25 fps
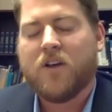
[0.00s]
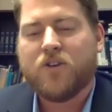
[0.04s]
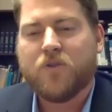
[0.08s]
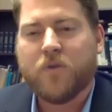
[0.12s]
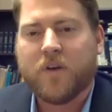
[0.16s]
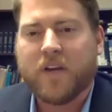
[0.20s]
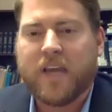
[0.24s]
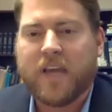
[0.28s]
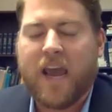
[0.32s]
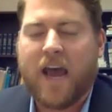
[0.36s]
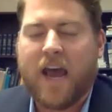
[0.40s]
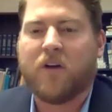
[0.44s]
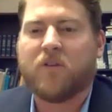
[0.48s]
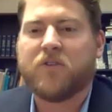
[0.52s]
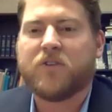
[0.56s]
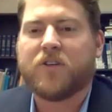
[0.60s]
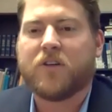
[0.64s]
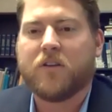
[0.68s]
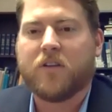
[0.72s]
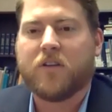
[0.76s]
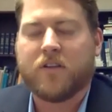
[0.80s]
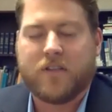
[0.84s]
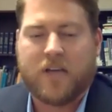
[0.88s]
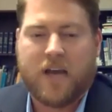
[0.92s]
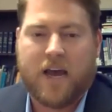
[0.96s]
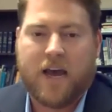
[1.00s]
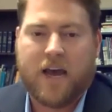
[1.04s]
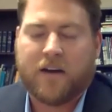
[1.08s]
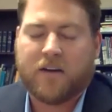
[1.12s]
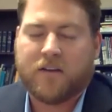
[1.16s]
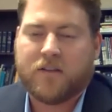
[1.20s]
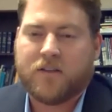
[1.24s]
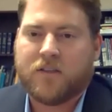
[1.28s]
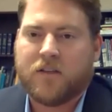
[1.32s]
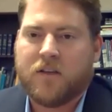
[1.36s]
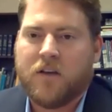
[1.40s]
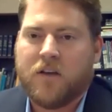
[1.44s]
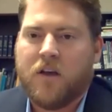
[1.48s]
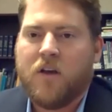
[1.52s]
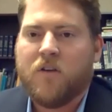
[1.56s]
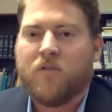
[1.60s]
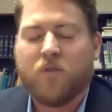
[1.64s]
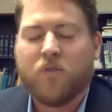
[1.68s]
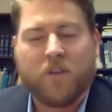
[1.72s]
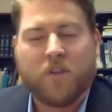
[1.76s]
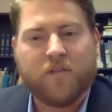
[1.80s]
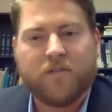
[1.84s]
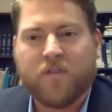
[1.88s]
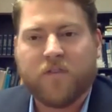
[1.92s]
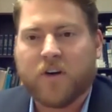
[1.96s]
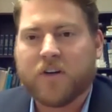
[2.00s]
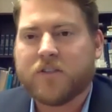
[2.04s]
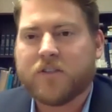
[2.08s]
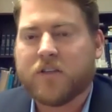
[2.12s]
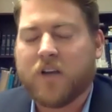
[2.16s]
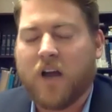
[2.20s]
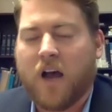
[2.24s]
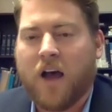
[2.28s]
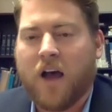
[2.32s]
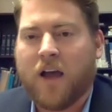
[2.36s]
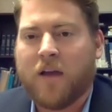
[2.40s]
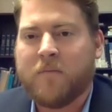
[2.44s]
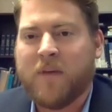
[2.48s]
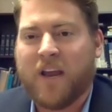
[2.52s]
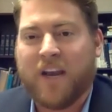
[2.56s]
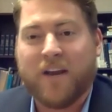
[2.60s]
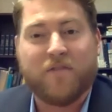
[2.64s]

to encounter the text for the first time,